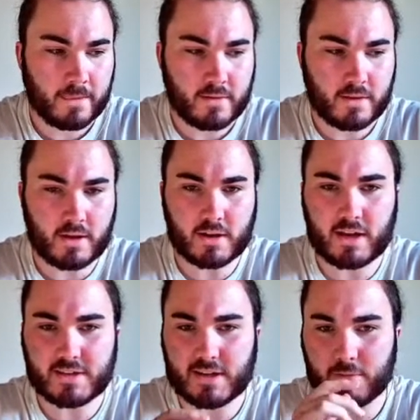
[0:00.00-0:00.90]
Yeah,
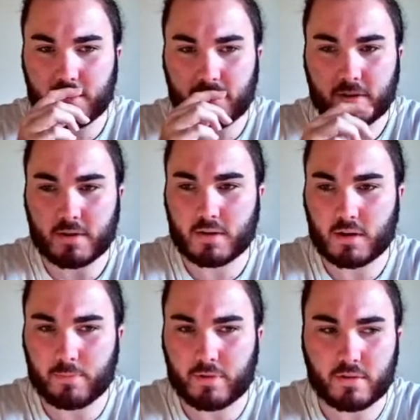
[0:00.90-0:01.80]
guys, how we doing?
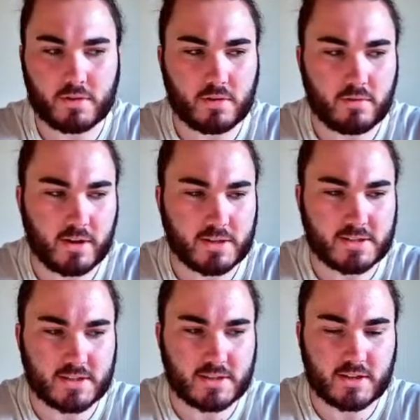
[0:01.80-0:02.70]
Hope you're all doing alright.
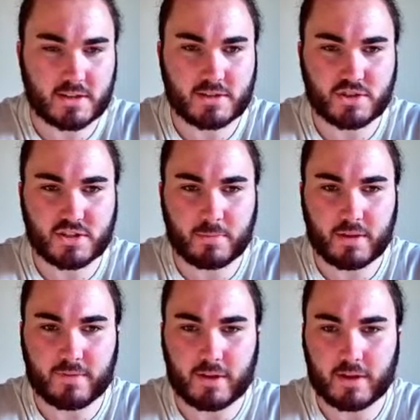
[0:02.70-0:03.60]
And it's just a bit
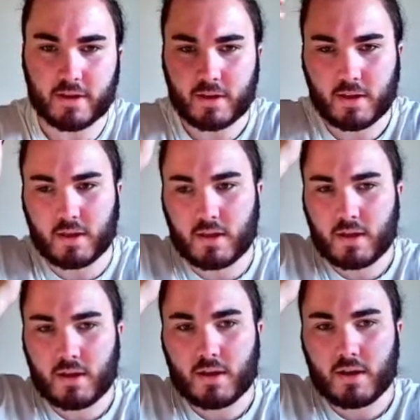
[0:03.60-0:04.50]
of a
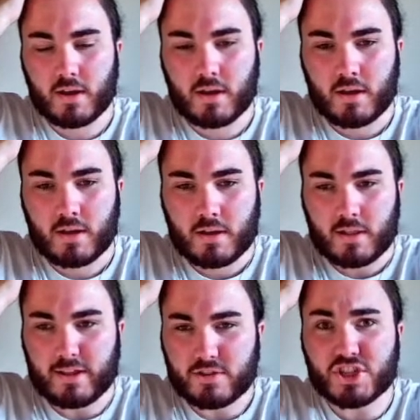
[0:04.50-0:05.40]

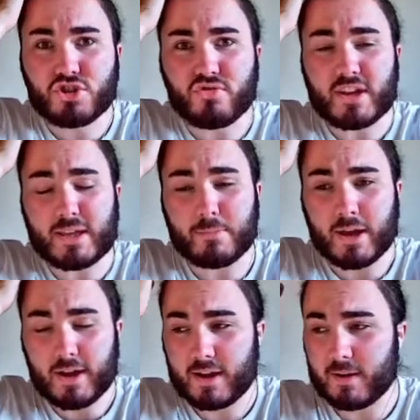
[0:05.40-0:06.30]
little stream,
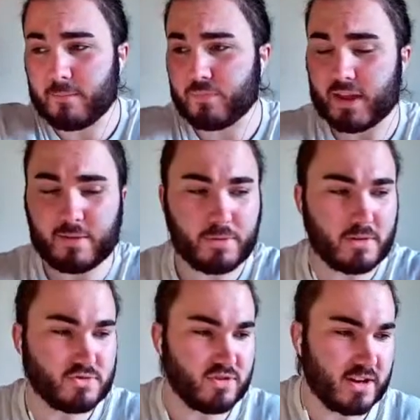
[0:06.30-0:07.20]

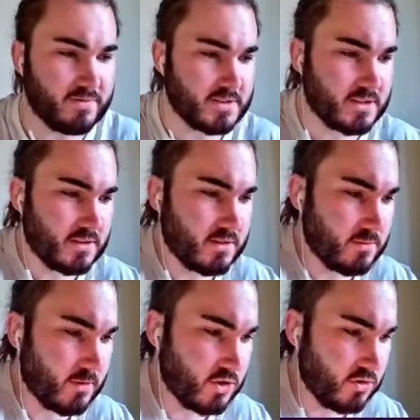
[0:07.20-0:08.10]
FPL draft to
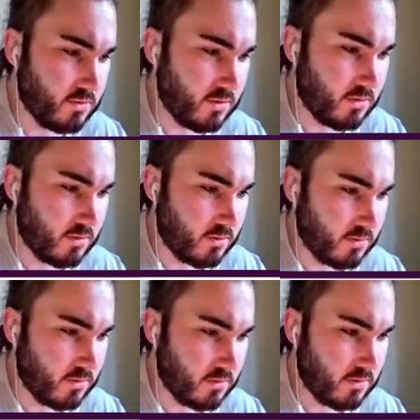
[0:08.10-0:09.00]
make sure.
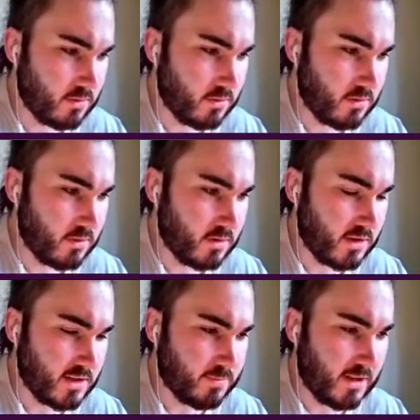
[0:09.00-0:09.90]
Yeah,
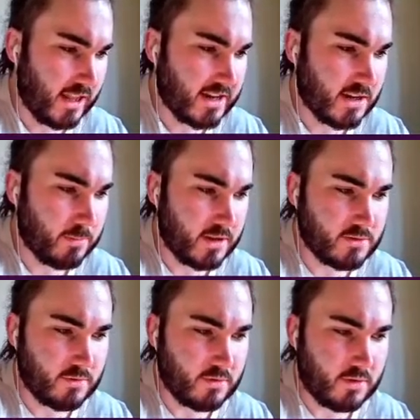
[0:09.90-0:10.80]
it's a bit lagging a bit, as
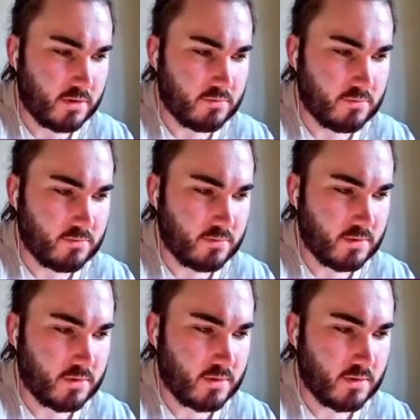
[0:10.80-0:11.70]
we all know.
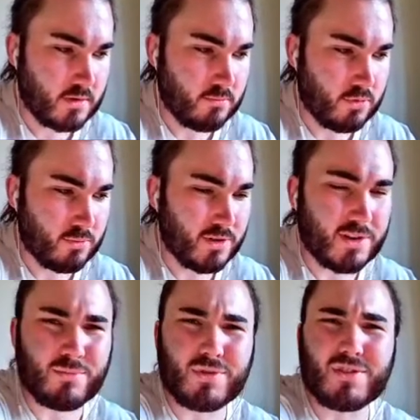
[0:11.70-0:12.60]
But we're
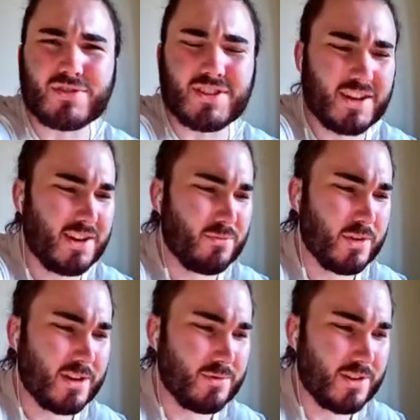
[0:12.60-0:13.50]
used to that, aren't we?
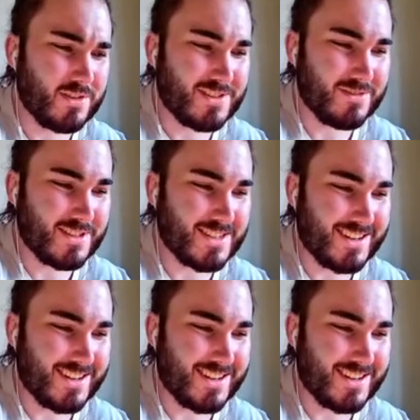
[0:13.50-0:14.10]
We're used to it